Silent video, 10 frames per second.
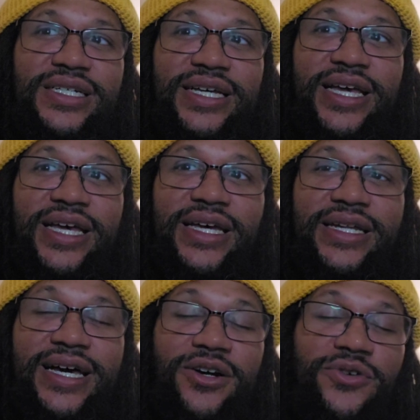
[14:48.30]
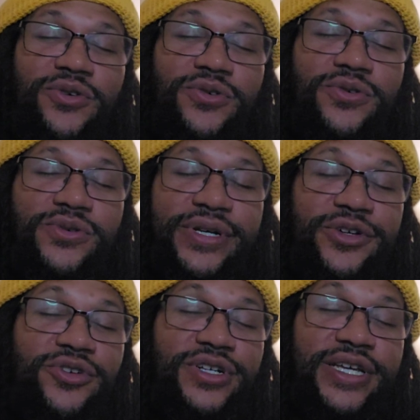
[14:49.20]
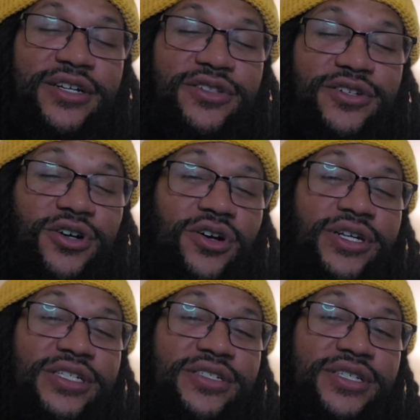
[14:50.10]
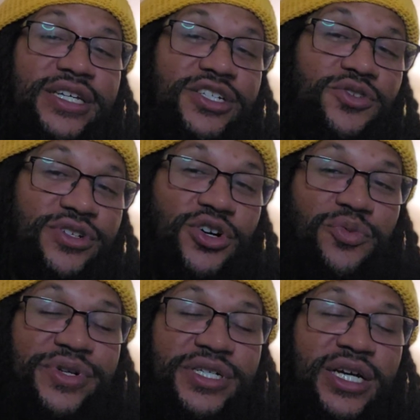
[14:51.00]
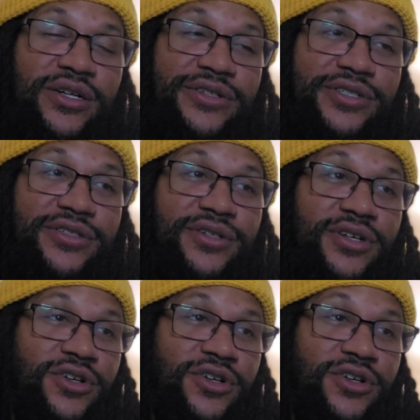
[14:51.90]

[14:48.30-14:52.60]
and now in order to get on the card, he's issuing an open challenge.